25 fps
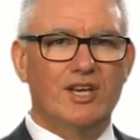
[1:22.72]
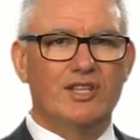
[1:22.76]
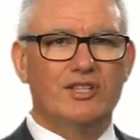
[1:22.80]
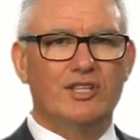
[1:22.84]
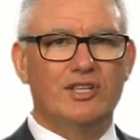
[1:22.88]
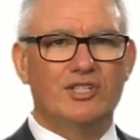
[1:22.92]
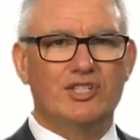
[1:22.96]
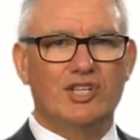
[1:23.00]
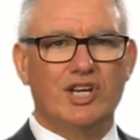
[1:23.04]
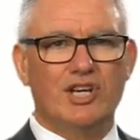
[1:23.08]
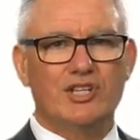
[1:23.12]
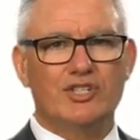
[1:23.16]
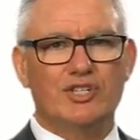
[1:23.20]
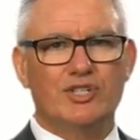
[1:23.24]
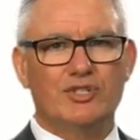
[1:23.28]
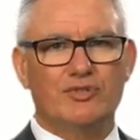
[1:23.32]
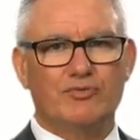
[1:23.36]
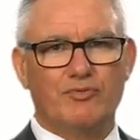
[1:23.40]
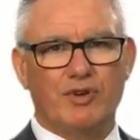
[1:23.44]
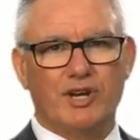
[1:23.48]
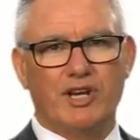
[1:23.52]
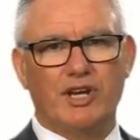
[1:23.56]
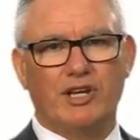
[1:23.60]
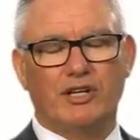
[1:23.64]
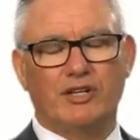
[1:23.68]
The judges
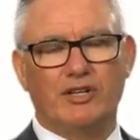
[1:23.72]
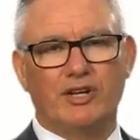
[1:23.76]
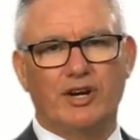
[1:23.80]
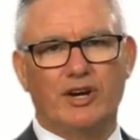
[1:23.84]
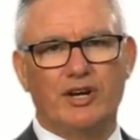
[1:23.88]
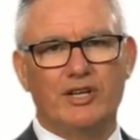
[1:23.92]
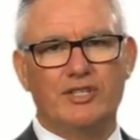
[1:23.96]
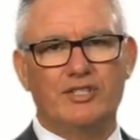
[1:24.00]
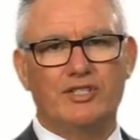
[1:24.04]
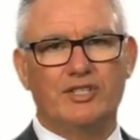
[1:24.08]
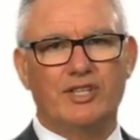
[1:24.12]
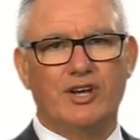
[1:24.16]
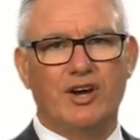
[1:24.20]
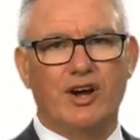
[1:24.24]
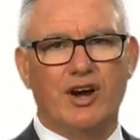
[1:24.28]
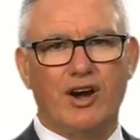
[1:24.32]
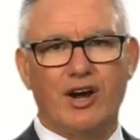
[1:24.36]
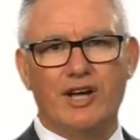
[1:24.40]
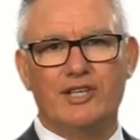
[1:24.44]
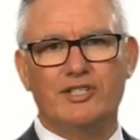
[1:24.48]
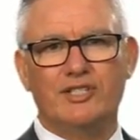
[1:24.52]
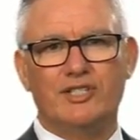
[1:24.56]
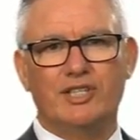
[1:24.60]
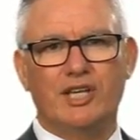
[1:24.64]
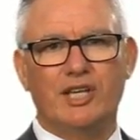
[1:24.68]
recognise the
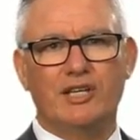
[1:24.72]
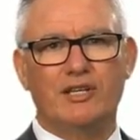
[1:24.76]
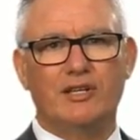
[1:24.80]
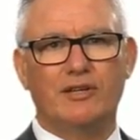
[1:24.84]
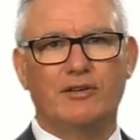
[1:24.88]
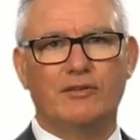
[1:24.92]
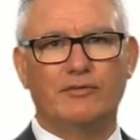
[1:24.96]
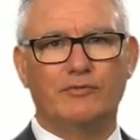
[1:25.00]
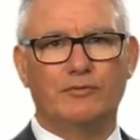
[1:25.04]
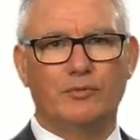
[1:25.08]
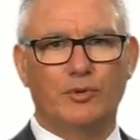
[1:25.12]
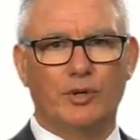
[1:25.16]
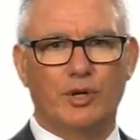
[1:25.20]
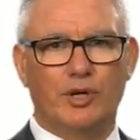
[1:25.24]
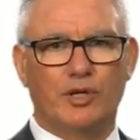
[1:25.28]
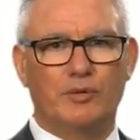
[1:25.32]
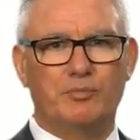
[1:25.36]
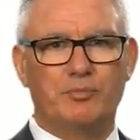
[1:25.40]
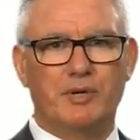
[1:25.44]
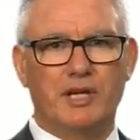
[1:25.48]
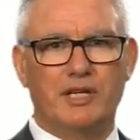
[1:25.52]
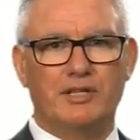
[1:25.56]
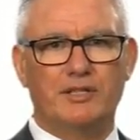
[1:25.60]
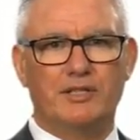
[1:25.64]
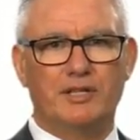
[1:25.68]
high standard of work
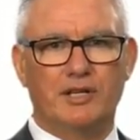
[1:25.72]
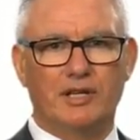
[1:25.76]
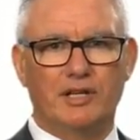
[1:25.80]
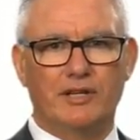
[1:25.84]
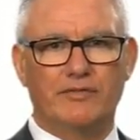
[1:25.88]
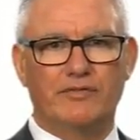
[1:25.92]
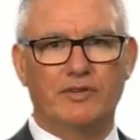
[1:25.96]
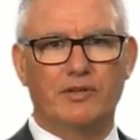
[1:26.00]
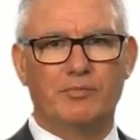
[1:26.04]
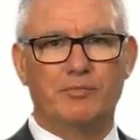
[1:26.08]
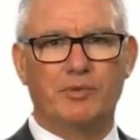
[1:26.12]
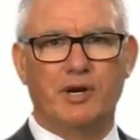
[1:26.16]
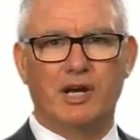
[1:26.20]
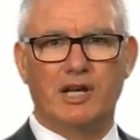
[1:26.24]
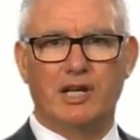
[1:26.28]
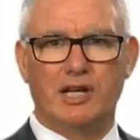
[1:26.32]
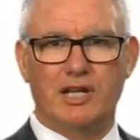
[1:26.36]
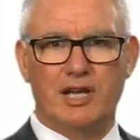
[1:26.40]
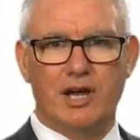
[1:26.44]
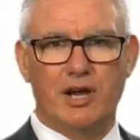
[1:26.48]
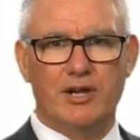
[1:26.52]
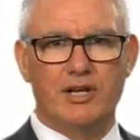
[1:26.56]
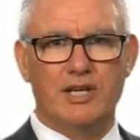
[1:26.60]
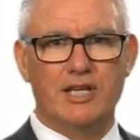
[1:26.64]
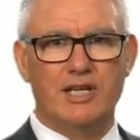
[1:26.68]
being delivered by
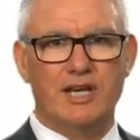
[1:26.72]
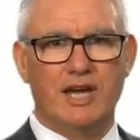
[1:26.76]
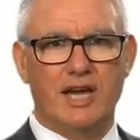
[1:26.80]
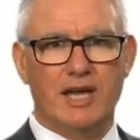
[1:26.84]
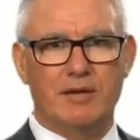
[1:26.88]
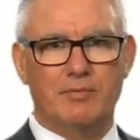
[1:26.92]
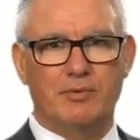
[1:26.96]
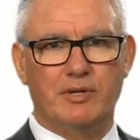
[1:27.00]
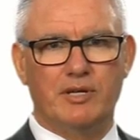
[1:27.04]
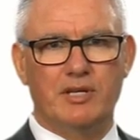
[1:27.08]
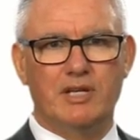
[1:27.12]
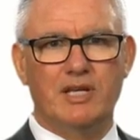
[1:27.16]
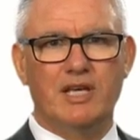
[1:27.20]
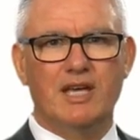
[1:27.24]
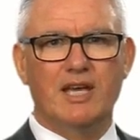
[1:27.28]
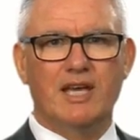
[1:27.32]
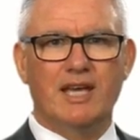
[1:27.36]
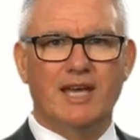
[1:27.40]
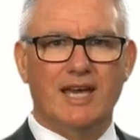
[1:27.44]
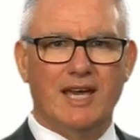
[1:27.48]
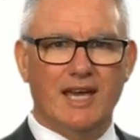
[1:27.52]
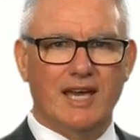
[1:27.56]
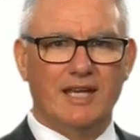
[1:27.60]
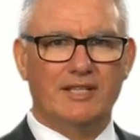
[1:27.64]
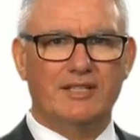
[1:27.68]
Leonie Aben,
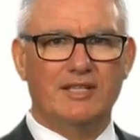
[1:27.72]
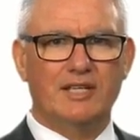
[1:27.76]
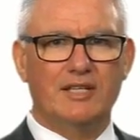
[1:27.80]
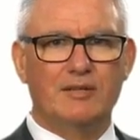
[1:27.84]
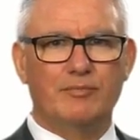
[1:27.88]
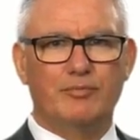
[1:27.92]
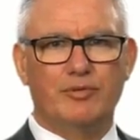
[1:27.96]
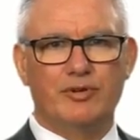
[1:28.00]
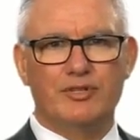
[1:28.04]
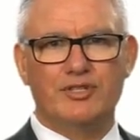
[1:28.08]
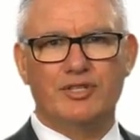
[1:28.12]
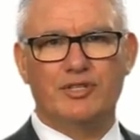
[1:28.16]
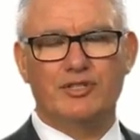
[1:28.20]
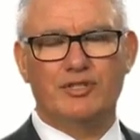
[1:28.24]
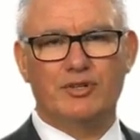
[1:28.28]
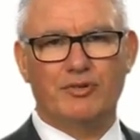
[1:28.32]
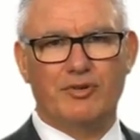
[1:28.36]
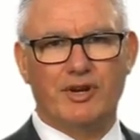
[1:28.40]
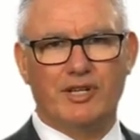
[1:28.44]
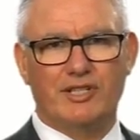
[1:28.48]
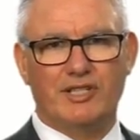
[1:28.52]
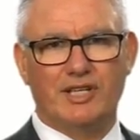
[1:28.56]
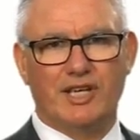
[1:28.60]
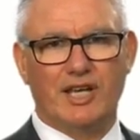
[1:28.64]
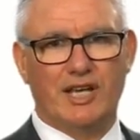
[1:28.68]
Acting Prison
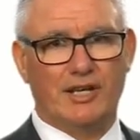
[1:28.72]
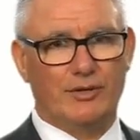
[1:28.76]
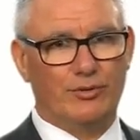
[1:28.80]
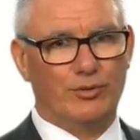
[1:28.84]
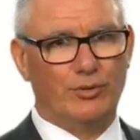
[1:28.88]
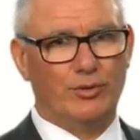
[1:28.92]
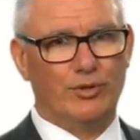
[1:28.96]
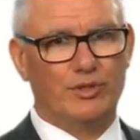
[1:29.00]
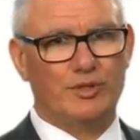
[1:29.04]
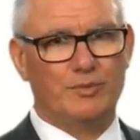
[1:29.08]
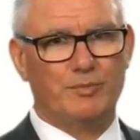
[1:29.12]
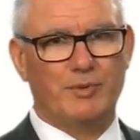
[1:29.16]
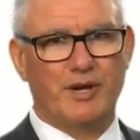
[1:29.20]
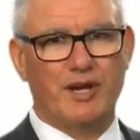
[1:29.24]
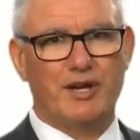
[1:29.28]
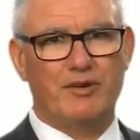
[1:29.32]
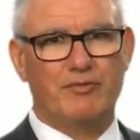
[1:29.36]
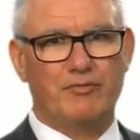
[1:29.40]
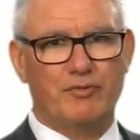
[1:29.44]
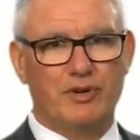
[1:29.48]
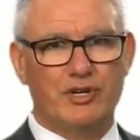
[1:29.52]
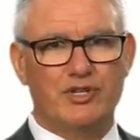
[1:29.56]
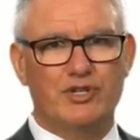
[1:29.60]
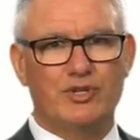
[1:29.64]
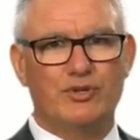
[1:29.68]
Director at Hawke's Bay
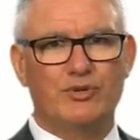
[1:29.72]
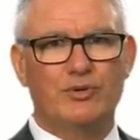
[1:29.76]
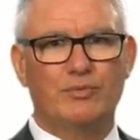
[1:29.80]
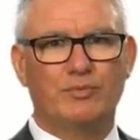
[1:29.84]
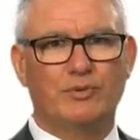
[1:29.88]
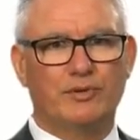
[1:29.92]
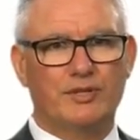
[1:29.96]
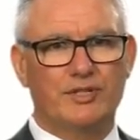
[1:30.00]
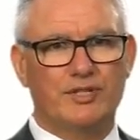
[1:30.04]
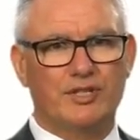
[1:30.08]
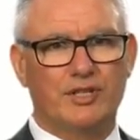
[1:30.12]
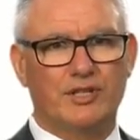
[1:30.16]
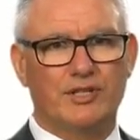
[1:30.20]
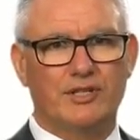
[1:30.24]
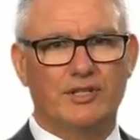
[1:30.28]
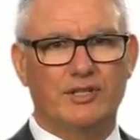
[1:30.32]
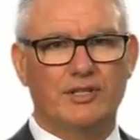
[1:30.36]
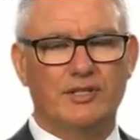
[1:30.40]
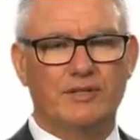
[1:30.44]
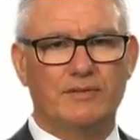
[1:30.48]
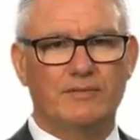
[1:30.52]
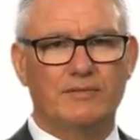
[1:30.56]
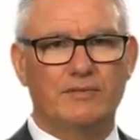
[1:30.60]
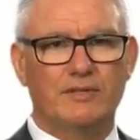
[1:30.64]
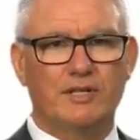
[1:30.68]
Regional Prison.
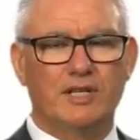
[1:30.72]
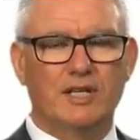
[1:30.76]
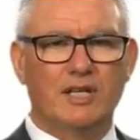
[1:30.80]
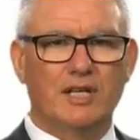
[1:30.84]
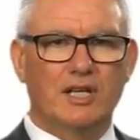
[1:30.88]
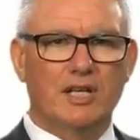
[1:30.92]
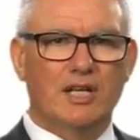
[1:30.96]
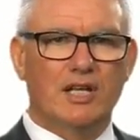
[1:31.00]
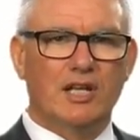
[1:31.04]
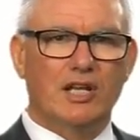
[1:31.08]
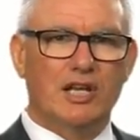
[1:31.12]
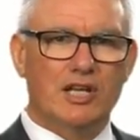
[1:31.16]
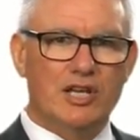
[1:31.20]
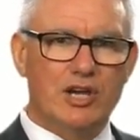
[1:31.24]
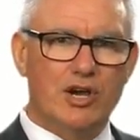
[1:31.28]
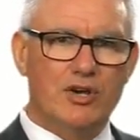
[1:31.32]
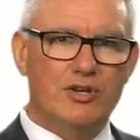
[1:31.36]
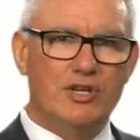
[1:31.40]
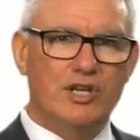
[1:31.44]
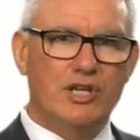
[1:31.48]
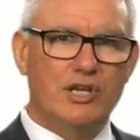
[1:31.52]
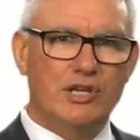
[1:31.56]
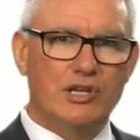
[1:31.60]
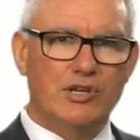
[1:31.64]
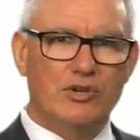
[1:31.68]

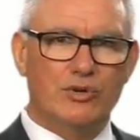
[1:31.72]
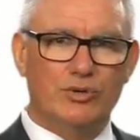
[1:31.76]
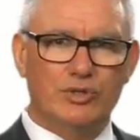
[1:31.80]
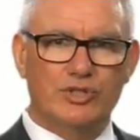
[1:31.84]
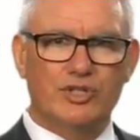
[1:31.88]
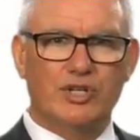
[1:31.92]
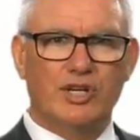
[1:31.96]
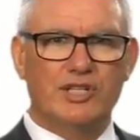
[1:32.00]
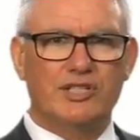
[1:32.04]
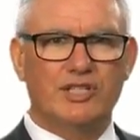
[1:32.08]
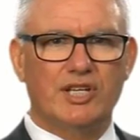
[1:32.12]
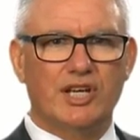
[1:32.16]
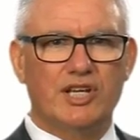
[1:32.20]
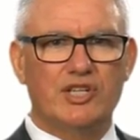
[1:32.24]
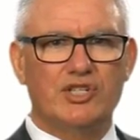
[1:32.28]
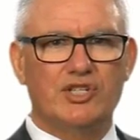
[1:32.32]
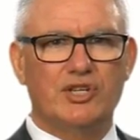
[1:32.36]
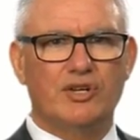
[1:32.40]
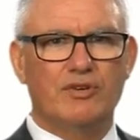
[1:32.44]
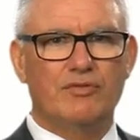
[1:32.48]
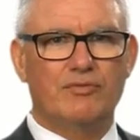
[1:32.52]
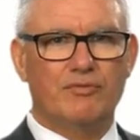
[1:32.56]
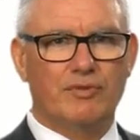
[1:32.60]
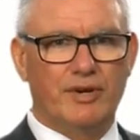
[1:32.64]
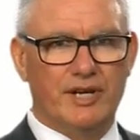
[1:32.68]
Leonie, your
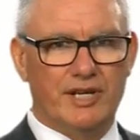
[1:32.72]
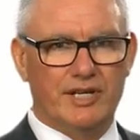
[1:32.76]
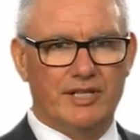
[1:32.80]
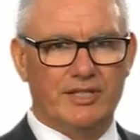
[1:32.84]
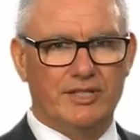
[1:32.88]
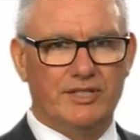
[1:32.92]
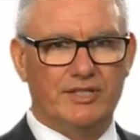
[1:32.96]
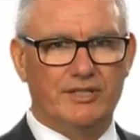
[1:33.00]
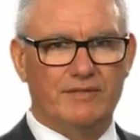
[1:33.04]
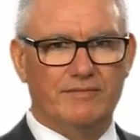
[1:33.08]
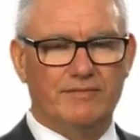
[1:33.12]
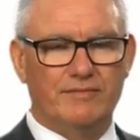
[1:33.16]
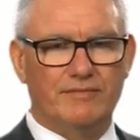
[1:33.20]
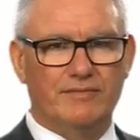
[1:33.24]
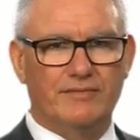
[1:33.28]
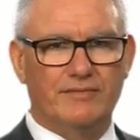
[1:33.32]
citation reads,